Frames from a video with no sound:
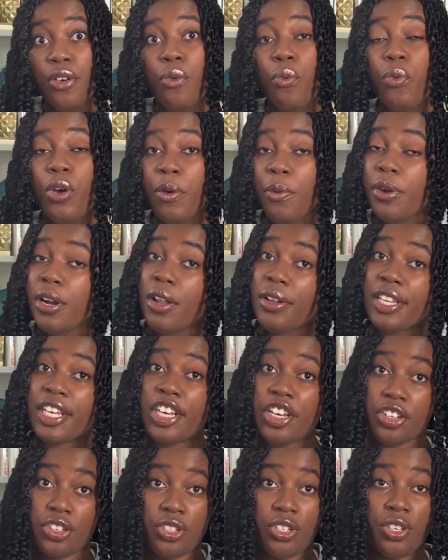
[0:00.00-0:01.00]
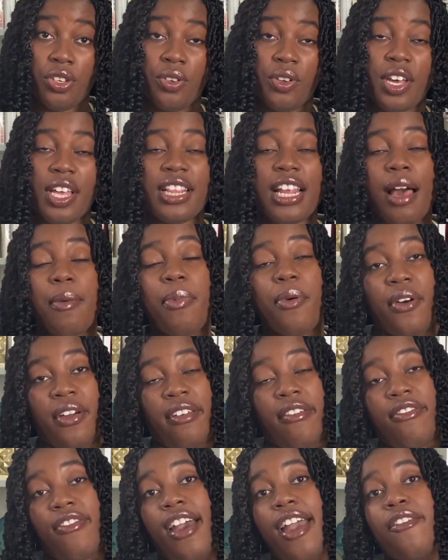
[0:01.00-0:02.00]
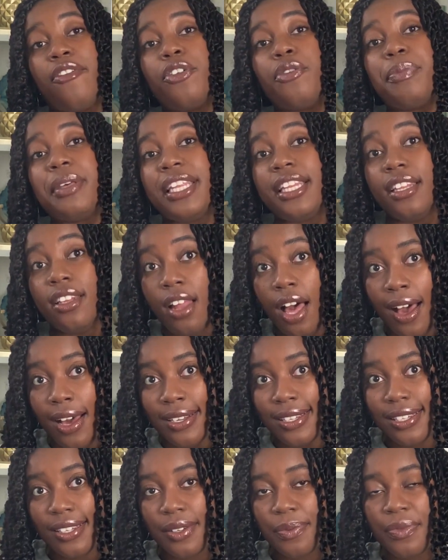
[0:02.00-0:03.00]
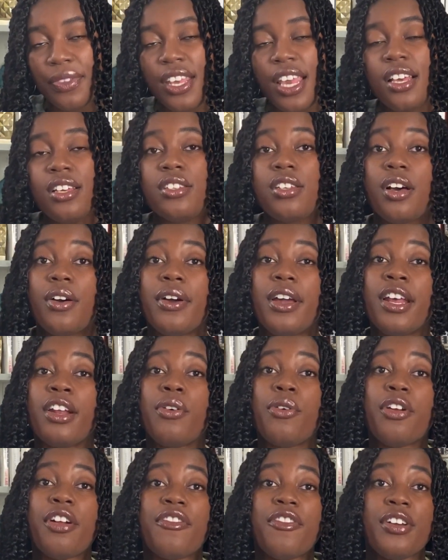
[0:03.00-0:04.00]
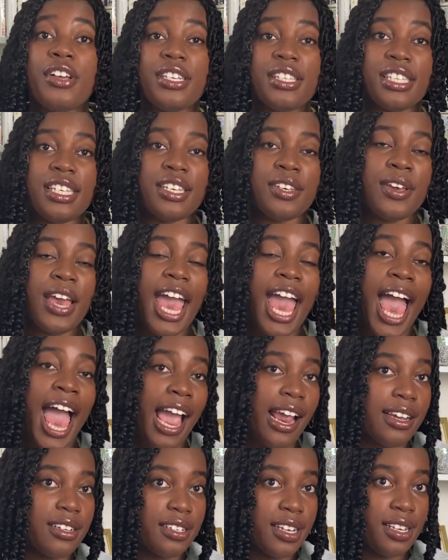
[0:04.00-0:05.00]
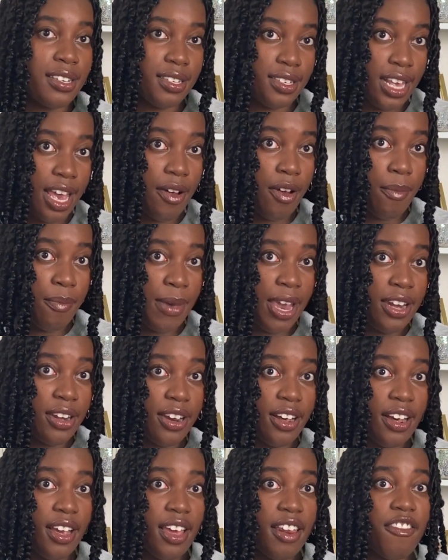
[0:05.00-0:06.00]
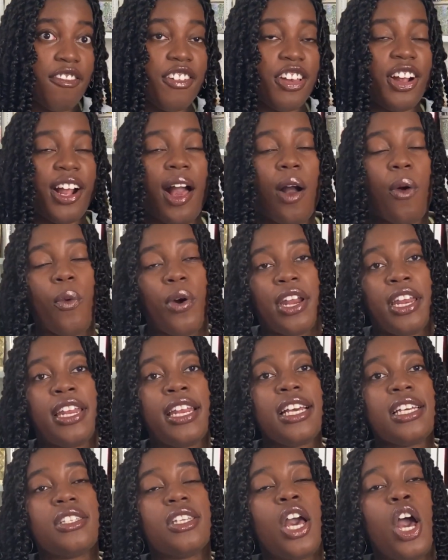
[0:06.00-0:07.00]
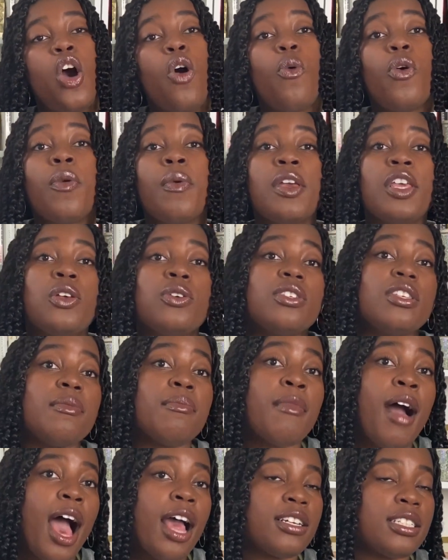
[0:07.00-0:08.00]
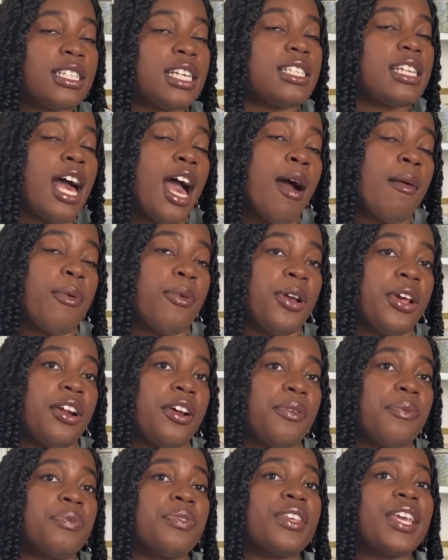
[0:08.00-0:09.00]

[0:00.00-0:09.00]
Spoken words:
We would only get 2, and that 0.5 would be lost. So in order for us to access that remainder and figure out what it is, we would use the modulus operator.